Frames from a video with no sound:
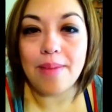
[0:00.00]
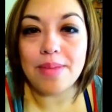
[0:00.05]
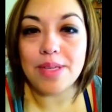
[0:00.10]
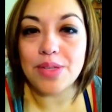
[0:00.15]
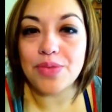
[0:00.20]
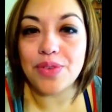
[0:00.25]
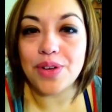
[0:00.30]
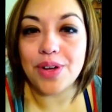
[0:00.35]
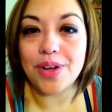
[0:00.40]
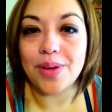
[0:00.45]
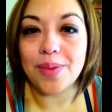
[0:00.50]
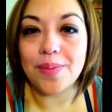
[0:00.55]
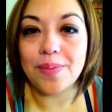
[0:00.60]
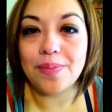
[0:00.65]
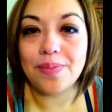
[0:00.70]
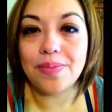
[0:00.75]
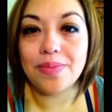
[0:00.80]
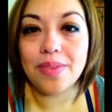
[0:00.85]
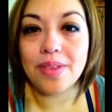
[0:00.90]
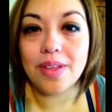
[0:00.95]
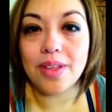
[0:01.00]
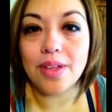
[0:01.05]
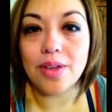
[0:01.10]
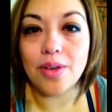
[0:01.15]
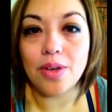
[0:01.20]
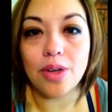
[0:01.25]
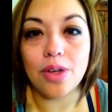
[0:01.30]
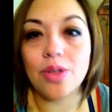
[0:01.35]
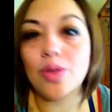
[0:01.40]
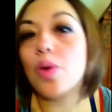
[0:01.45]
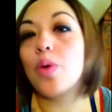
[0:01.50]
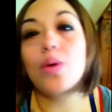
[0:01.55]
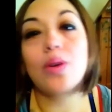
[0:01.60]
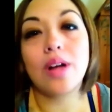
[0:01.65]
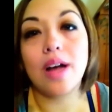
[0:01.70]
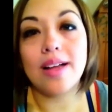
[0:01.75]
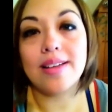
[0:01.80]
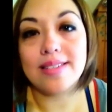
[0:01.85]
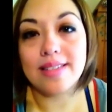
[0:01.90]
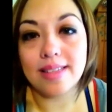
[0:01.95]
atmosphere, you're told
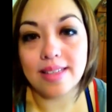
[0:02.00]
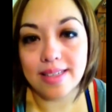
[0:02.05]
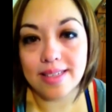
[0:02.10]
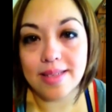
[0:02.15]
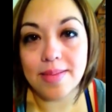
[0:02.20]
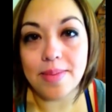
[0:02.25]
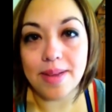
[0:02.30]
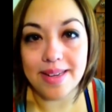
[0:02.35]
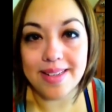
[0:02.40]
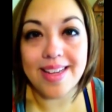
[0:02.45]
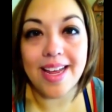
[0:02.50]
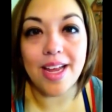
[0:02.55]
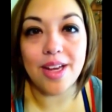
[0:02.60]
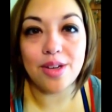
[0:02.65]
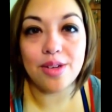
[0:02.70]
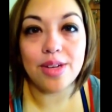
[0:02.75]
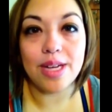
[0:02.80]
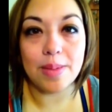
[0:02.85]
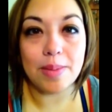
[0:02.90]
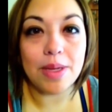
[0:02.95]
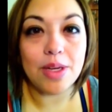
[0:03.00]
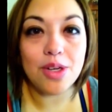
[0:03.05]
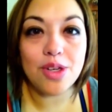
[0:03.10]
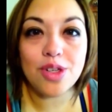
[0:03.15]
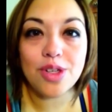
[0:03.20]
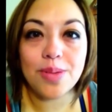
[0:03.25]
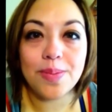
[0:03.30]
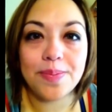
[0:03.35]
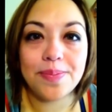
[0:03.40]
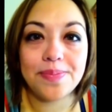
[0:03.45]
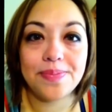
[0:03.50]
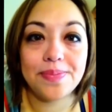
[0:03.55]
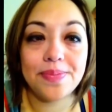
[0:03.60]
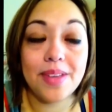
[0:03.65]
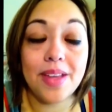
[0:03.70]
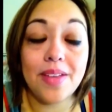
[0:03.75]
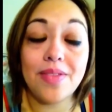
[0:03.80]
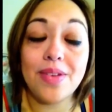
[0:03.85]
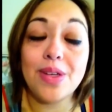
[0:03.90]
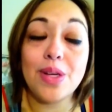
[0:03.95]
constantly to maintain your image.
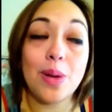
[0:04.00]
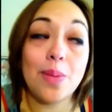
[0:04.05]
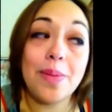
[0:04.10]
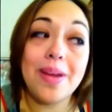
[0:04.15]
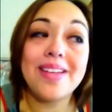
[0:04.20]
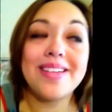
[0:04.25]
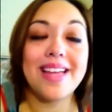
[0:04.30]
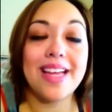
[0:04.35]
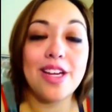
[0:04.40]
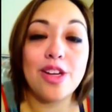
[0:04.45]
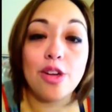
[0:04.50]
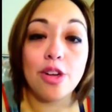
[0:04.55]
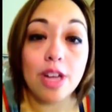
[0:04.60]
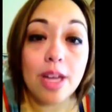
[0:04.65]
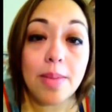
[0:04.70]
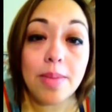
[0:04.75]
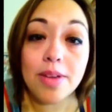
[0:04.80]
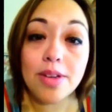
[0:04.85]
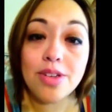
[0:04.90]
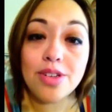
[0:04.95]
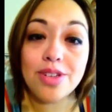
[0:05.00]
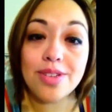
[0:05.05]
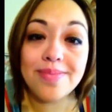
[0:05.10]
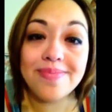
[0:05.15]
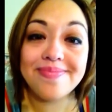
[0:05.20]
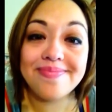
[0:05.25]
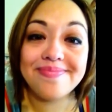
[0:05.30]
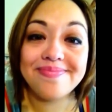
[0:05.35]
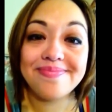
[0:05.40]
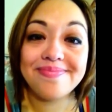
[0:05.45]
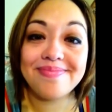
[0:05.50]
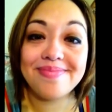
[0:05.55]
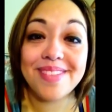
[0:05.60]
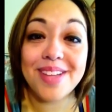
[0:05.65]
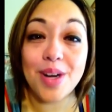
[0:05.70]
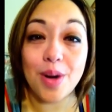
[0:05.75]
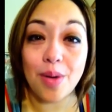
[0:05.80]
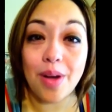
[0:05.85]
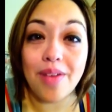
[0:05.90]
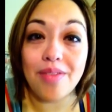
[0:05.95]
If you don't maintain your image,
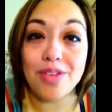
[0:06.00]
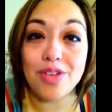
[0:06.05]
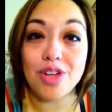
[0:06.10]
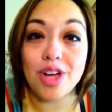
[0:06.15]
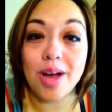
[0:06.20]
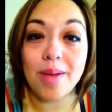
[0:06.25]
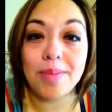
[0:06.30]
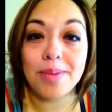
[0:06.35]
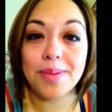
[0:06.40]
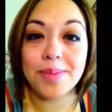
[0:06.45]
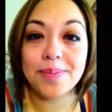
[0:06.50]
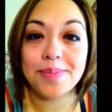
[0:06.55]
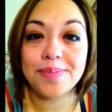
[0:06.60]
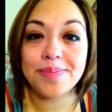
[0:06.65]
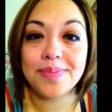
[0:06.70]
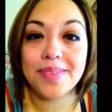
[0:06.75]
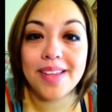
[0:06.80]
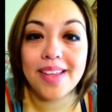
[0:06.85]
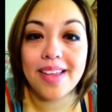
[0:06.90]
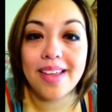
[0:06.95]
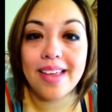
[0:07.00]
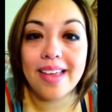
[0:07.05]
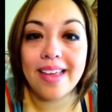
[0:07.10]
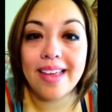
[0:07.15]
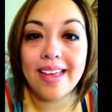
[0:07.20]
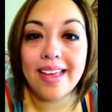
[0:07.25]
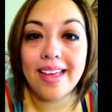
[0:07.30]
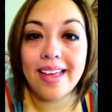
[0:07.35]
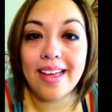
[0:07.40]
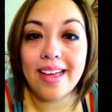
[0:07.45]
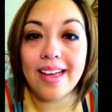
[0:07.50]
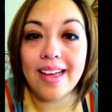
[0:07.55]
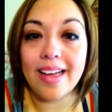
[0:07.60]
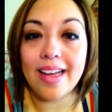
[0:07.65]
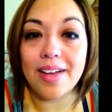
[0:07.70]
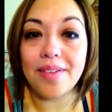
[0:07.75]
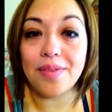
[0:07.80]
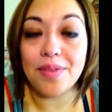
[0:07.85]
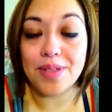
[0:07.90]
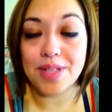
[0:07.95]
you don't have a job.
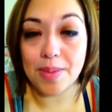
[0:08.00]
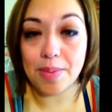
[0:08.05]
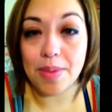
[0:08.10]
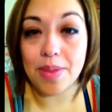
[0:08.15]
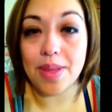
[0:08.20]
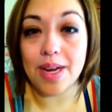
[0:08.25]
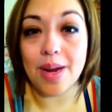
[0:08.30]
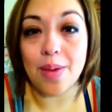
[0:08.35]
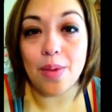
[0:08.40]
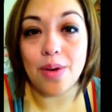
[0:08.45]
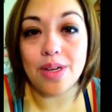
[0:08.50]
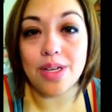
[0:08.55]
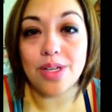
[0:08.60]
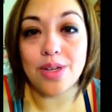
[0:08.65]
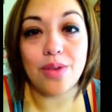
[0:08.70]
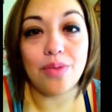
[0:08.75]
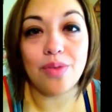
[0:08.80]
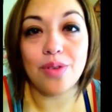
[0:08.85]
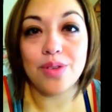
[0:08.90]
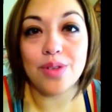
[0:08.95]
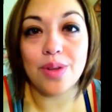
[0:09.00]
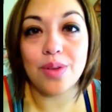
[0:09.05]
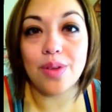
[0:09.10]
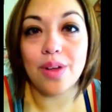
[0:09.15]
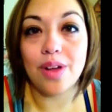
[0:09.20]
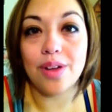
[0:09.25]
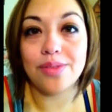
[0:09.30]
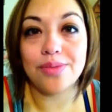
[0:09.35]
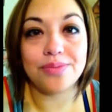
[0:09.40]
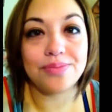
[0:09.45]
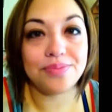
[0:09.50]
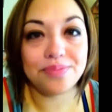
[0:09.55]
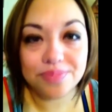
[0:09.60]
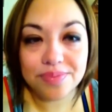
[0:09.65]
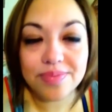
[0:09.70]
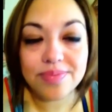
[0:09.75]
And for something that I wanted to do for so long,